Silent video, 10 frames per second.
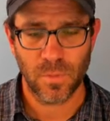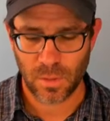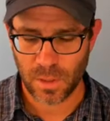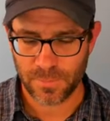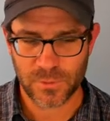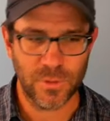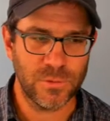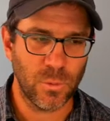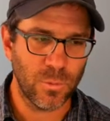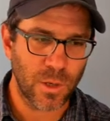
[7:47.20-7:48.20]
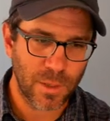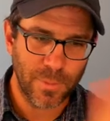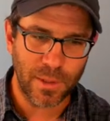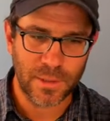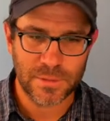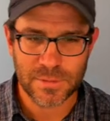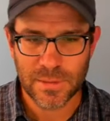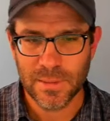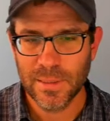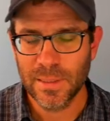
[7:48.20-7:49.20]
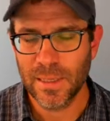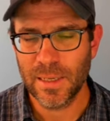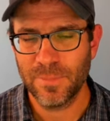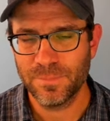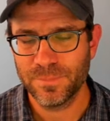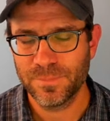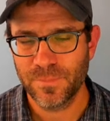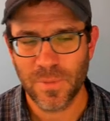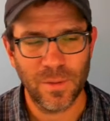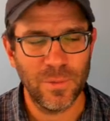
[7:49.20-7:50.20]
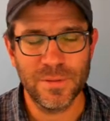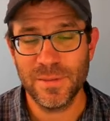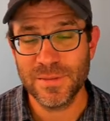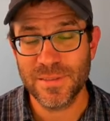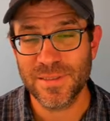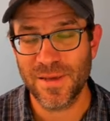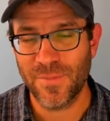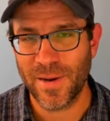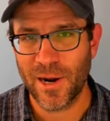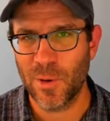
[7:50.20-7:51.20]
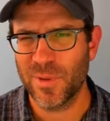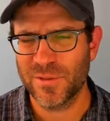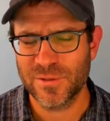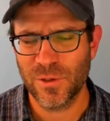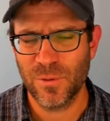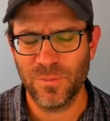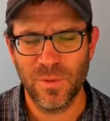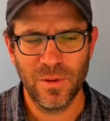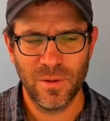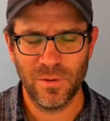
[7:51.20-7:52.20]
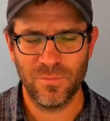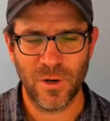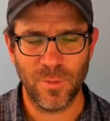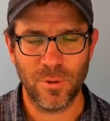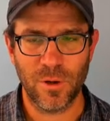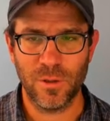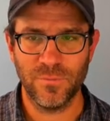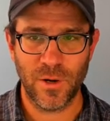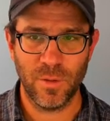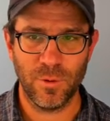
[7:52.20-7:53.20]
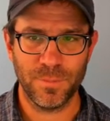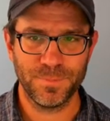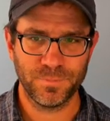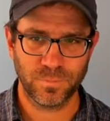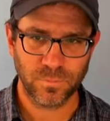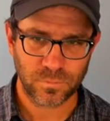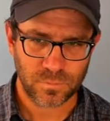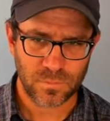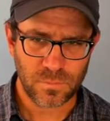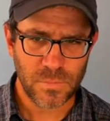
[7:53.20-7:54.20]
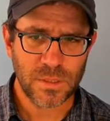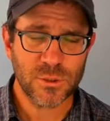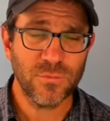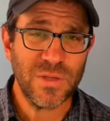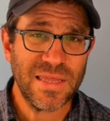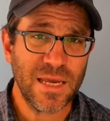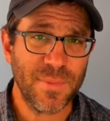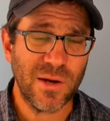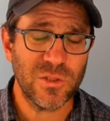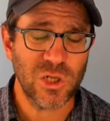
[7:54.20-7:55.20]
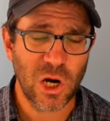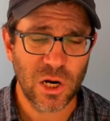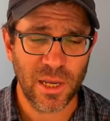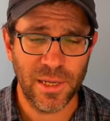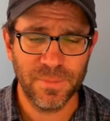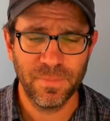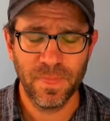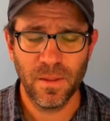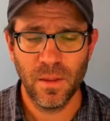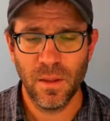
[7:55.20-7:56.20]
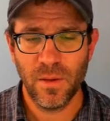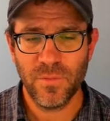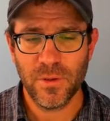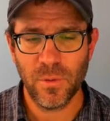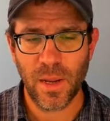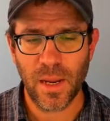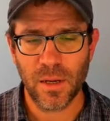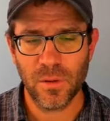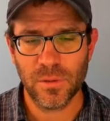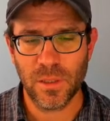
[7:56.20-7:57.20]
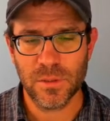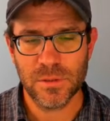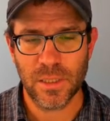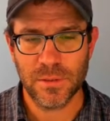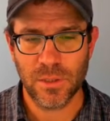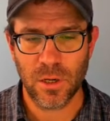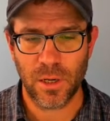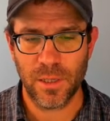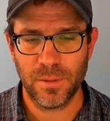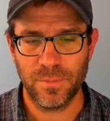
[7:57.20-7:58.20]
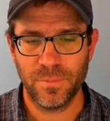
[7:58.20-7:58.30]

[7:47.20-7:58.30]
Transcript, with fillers: Okay, so this won't work because, um, well, at least doesn't give me an error, but there's no variable called variable. So if we think about target, if I do echo dollar sign target,